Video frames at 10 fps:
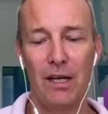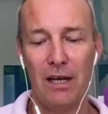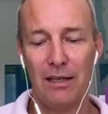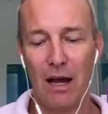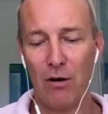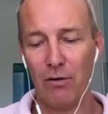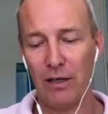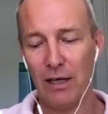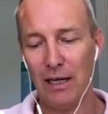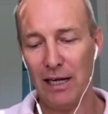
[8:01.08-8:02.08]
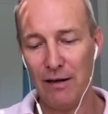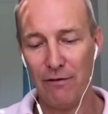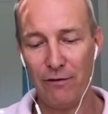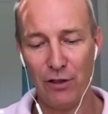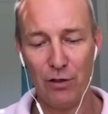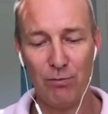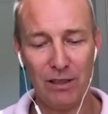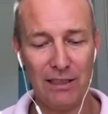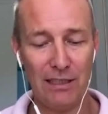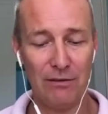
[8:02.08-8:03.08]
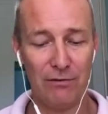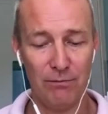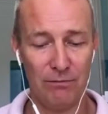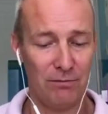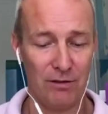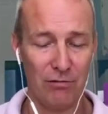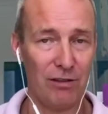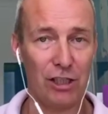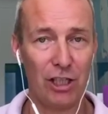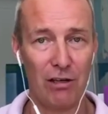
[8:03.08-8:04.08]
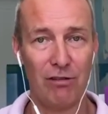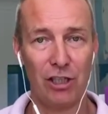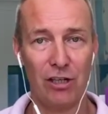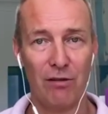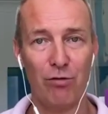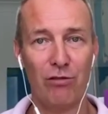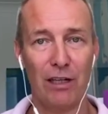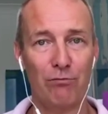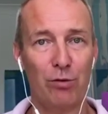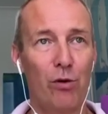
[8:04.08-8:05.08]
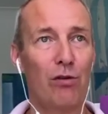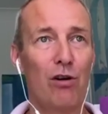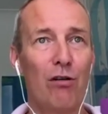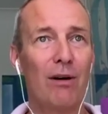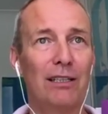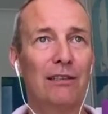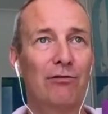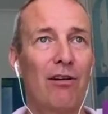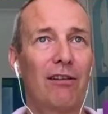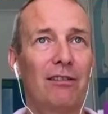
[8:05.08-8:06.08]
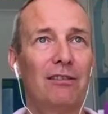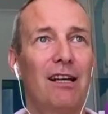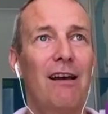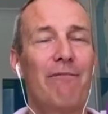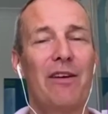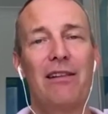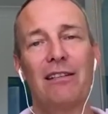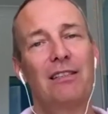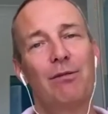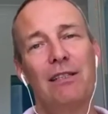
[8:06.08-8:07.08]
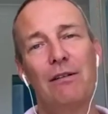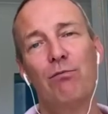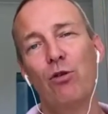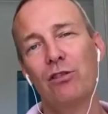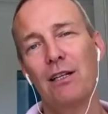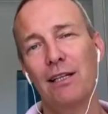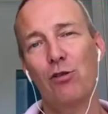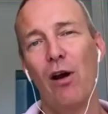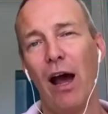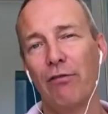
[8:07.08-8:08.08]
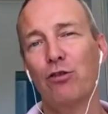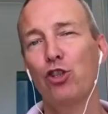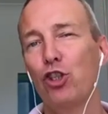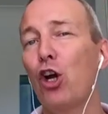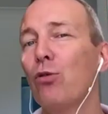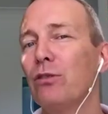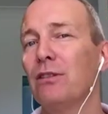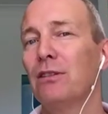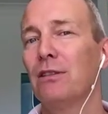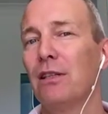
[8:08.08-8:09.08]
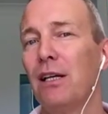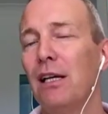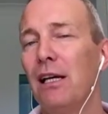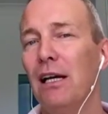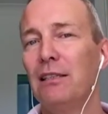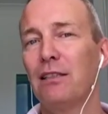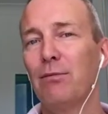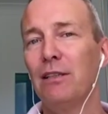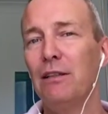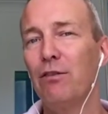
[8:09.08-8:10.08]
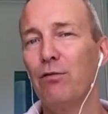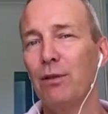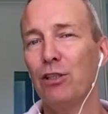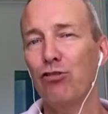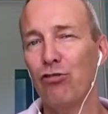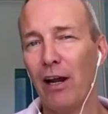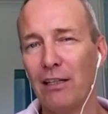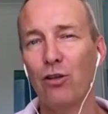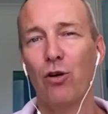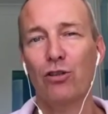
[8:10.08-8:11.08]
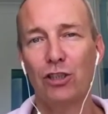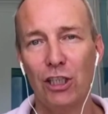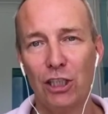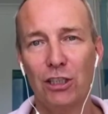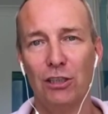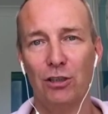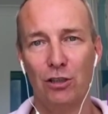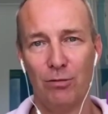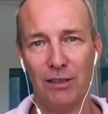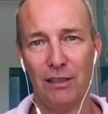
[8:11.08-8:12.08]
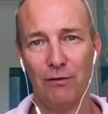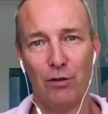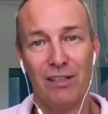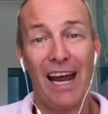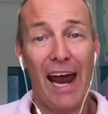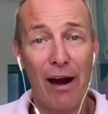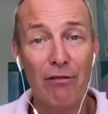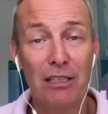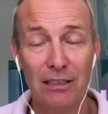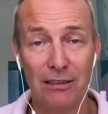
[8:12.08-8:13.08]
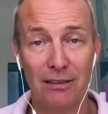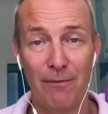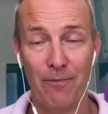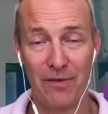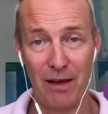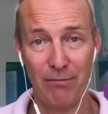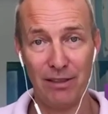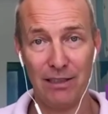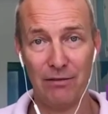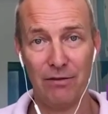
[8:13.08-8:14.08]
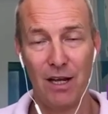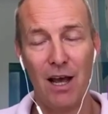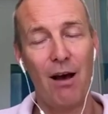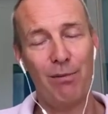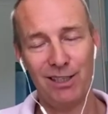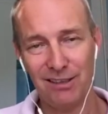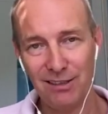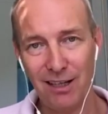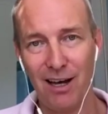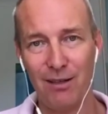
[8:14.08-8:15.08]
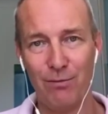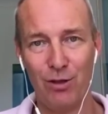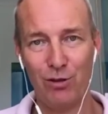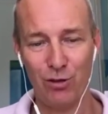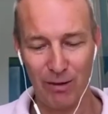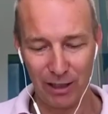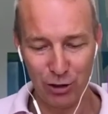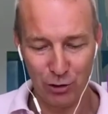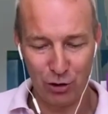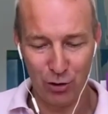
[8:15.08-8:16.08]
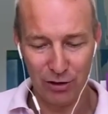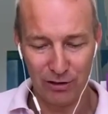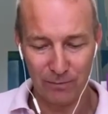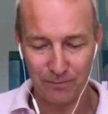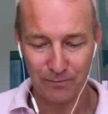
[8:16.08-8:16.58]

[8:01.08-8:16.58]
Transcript: Now, if you believe the rich get richer and the poor get poorer, or money is for others, then that's a belief most likely you haven't chosen. It's a belief you've been trained, conditioned to believe. You inherited that belief, but it is time to make a new choice.